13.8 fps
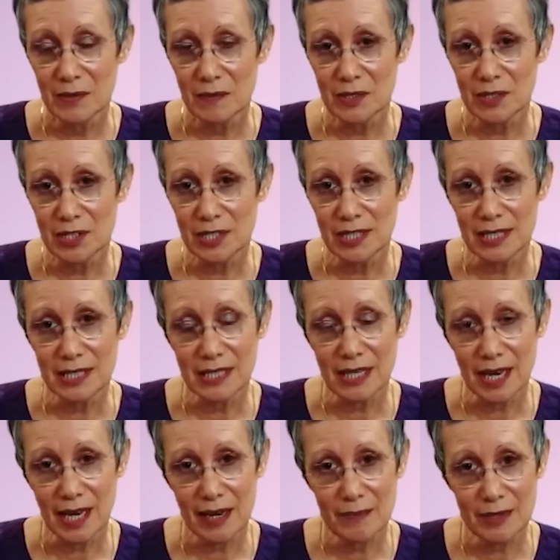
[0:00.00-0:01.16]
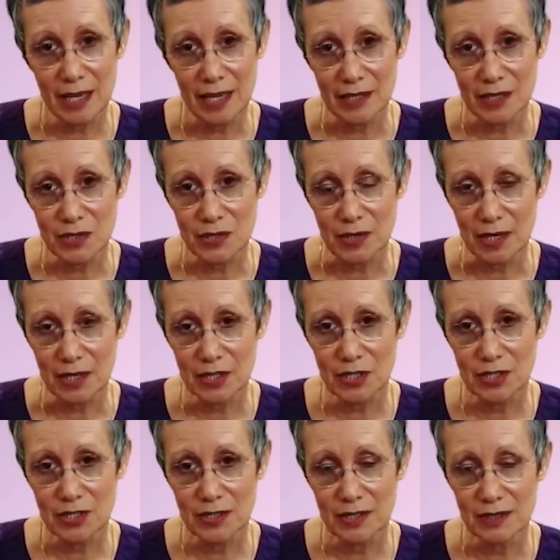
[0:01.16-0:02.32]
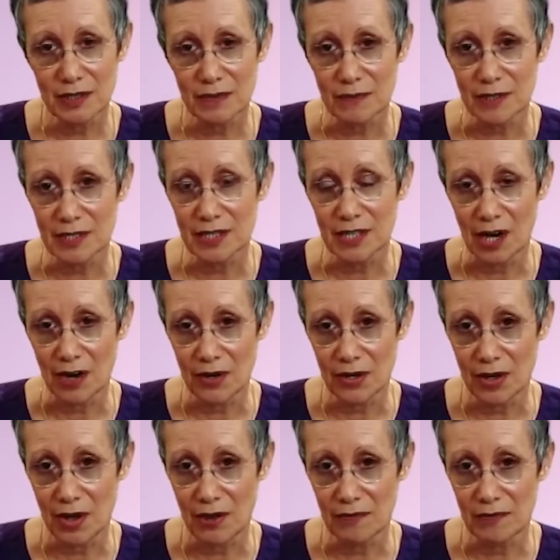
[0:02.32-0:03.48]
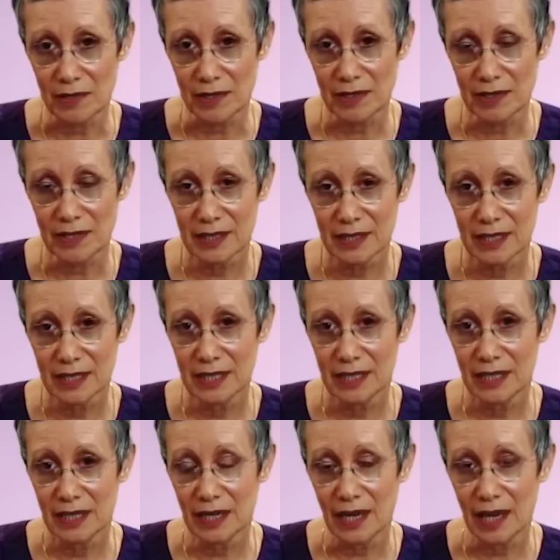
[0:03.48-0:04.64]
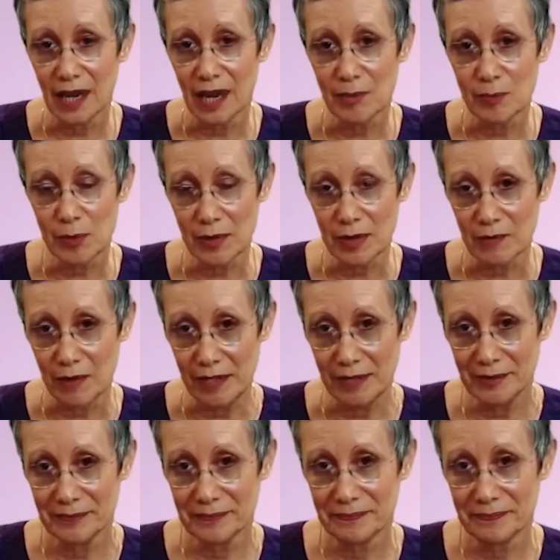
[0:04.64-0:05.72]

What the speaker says: which is the same leg stretch that we started off with on point 1.